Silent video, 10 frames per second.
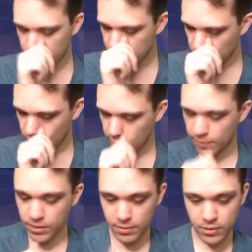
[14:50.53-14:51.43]
So what
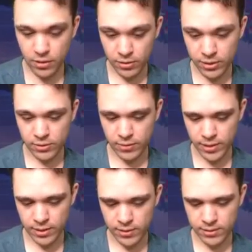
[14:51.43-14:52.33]
I'm going to currently do right
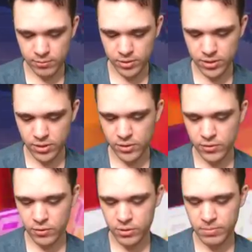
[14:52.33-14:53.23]
here is I'm just going to
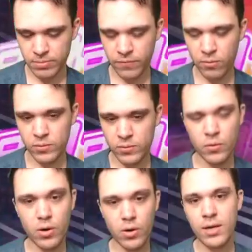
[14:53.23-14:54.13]
use Ultimate Form Sora